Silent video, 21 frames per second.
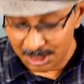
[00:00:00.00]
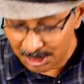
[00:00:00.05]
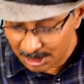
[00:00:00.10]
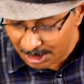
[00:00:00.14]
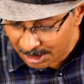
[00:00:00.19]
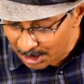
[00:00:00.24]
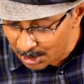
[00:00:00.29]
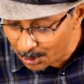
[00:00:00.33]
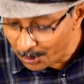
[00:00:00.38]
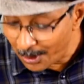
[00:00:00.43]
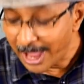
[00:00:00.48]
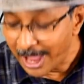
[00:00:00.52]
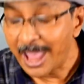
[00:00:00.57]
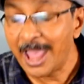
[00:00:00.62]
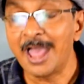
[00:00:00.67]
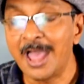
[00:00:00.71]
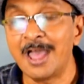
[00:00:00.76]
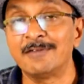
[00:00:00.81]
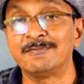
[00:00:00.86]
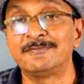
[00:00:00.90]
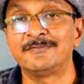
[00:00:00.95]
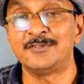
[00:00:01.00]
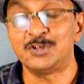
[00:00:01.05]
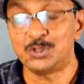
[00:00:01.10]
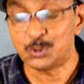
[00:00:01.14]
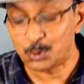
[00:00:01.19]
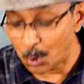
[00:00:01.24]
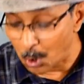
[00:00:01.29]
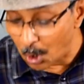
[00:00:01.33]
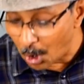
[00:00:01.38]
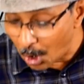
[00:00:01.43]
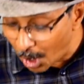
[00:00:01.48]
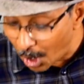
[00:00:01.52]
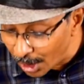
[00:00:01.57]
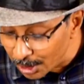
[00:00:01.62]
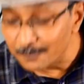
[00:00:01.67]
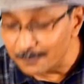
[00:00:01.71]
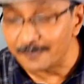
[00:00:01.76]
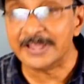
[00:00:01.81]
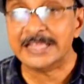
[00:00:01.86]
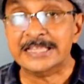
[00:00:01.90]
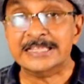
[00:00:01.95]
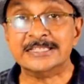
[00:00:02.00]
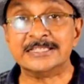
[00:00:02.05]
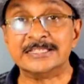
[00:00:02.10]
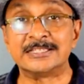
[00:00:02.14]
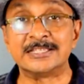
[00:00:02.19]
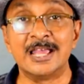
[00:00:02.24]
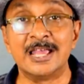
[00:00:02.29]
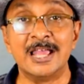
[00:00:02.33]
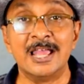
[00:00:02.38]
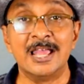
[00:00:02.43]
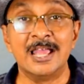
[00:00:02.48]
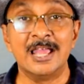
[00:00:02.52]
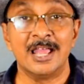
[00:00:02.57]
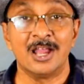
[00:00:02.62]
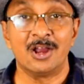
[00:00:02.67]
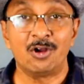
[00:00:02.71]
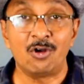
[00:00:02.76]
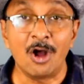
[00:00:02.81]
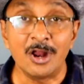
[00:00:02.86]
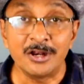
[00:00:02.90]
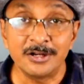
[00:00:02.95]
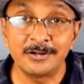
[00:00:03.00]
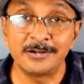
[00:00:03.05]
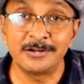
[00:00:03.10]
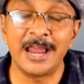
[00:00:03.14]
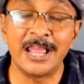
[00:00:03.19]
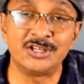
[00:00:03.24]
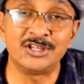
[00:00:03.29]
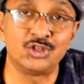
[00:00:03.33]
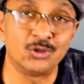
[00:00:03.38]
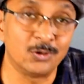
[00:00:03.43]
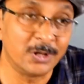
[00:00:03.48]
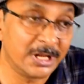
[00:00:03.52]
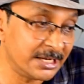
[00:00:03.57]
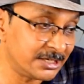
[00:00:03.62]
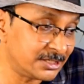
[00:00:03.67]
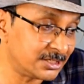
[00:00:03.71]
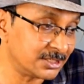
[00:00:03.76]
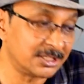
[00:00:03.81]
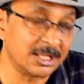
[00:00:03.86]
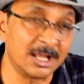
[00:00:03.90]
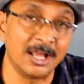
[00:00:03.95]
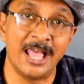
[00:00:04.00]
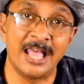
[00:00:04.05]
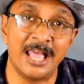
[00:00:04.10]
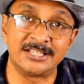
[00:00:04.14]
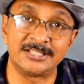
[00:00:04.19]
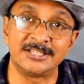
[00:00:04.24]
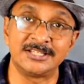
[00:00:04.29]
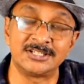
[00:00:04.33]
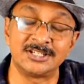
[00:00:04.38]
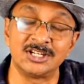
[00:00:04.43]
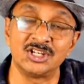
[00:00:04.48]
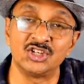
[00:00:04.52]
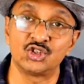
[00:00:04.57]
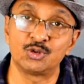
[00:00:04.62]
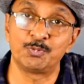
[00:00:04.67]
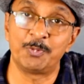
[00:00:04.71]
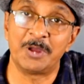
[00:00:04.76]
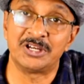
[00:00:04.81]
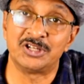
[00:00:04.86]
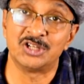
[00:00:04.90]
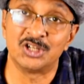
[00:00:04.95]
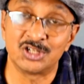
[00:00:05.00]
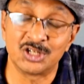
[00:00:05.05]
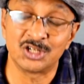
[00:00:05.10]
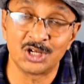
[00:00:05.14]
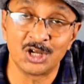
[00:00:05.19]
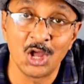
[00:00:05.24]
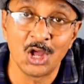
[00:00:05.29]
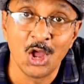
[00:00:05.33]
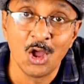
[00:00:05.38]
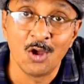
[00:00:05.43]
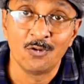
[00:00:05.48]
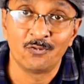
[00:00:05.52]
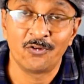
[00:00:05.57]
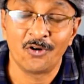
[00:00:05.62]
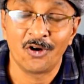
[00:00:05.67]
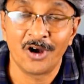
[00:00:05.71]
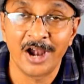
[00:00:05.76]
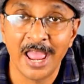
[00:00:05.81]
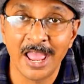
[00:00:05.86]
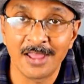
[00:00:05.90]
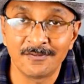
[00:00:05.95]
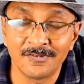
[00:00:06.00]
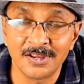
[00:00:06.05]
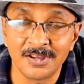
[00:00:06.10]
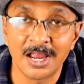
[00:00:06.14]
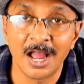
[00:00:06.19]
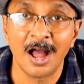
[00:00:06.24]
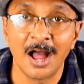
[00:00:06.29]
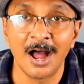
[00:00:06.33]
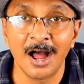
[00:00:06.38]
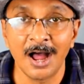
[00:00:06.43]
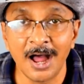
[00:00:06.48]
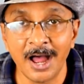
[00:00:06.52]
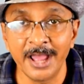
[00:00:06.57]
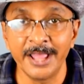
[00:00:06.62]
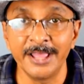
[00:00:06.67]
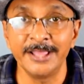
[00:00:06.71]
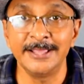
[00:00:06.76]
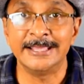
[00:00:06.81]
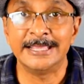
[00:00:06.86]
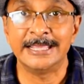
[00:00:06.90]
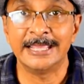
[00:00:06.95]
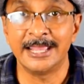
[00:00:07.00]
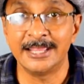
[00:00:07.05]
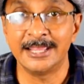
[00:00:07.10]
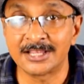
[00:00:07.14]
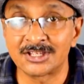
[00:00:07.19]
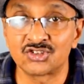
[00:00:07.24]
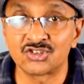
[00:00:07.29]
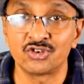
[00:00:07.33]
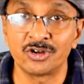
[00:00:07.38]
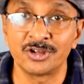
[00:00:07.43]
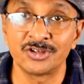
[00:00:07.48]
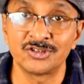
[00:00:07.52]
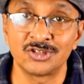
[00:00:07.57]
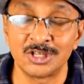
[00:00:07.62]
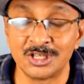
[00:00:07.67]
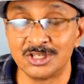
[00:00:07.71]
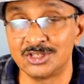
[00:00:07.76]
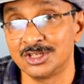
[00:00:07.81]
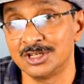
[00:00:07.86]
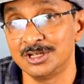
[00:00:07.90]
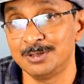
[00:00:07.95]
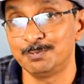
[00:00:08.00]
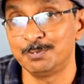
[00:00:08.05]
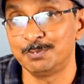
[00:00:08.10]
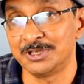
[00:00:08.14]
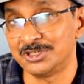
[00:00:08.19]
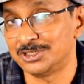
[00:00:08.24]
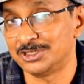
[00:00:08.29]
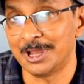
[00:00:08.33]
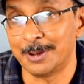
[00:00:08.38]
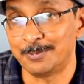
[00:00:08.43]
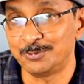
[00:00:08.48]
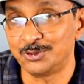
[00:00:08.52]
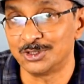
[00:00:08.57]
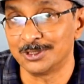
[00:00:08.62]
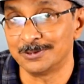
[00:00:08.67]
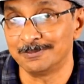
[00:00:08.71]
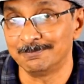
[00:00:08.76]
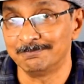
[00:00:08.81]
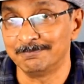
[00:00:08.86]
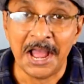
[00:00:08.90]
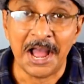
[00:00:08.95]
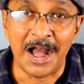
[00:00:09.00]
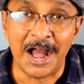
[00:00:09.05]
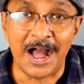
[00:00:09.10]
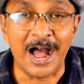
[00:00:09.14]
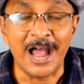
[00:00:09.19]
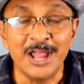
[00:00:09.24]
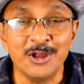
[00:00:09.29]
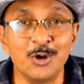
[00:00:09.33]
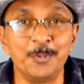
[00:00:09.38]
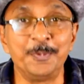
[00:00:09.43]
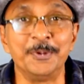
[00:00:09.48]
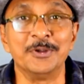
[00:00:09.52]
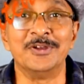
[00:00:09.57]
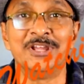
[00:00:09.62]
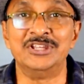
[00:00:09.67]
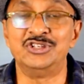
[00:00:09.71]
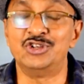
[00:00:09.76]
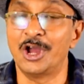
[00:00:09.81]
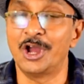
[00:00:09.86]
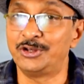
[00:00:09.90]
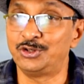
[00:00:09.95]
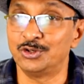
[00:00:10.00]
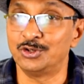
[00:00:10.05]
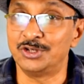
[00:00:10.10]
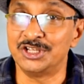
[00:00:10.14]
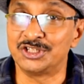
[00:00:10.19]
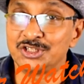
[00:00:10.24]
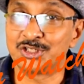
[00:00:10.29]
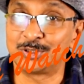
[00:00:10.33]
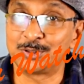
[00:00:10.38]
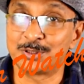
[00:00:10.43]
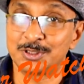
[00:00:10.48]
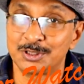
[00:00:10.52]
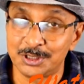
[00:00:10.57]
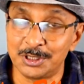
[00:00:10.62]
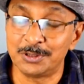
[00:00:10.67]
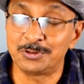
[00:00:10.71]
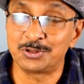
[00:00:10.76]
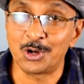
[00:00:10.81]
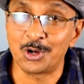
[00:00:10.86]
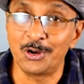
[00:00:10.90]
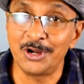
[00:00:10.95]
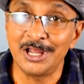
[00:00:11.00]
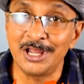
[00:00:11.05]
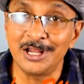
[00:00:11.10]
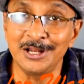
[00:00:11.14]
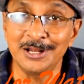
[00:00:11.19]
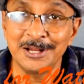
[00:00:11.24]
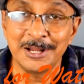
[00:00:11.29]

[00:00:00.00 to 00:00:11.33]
You have to always congratulate the assisting spectator for having high extrasensory perception. I hope you enjoyed today's tutorial.